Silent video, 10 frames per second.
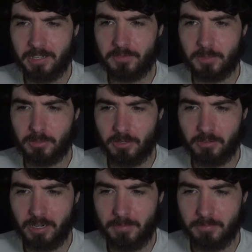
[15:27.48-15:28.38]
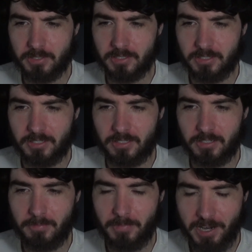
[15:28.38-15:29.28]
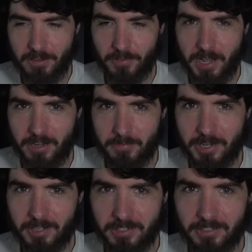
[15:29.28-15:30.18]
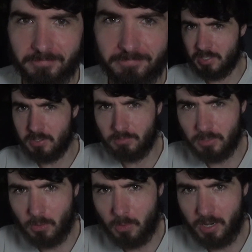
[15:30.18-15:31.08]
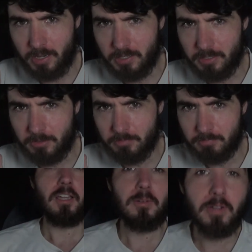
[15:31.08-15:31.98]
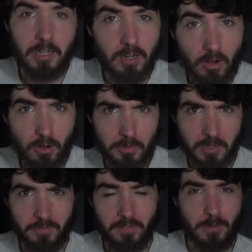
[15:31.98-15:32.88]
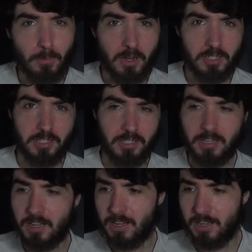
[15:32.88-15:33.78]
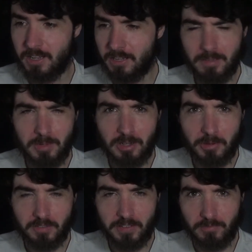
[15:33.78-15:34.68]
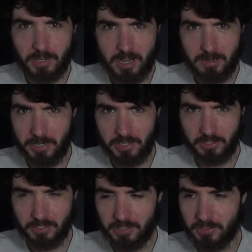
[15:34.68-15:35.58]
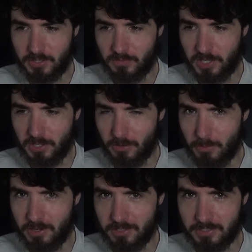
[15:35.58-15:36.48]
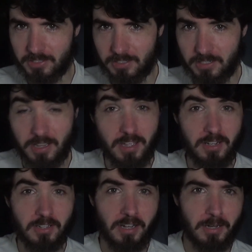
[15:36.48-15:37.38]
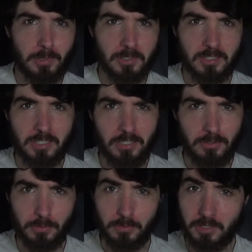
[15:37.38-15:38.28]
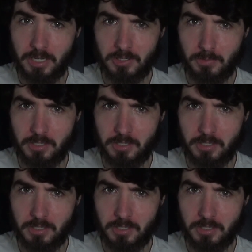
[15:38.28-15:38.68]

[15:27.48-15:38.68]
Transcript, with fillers: left to programs made for animating, but it's not required. Anyway, hope you had fun watching. Uh, let me know what your favorite animation in this video was, and I will see you next